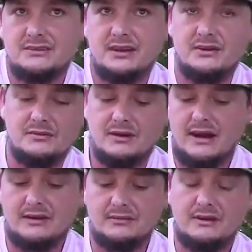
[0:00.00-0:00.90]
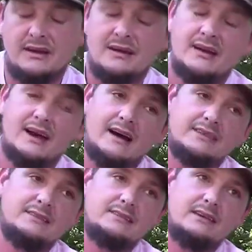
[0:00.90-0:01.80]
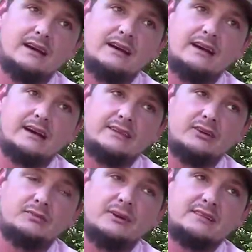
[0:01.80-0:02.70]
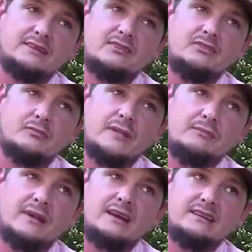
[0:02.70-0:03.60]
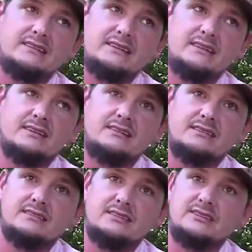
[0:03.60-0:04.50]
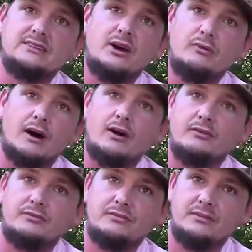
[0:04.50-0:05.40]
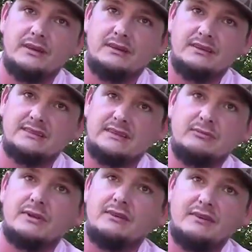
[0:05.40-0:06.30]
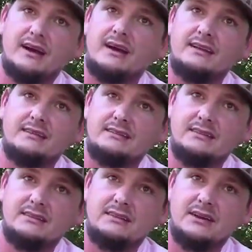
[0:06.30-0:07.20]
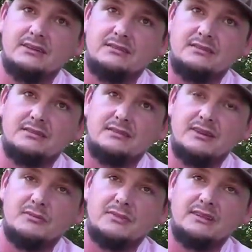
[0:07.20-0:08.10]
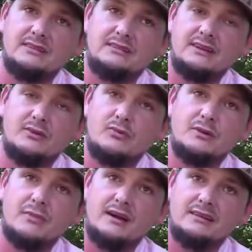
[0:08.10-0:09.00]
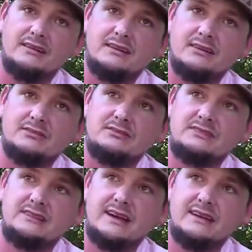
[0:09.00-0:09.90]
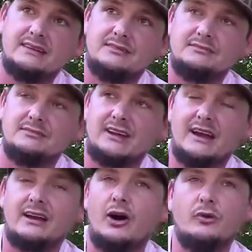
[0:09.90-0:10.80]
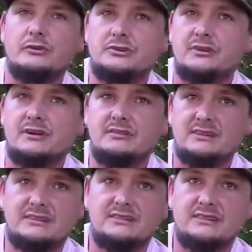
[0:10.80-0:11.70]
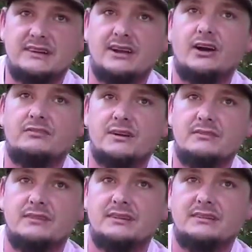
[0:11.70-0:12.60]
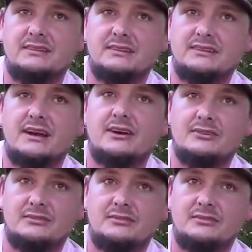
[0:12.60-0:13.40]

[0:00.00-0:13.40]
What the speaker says: So I thought to myself, well, maybe I just need to just go off and just see what I find. You know, never worry about, you know, staying kind of on the trail. Just get off of it and just go.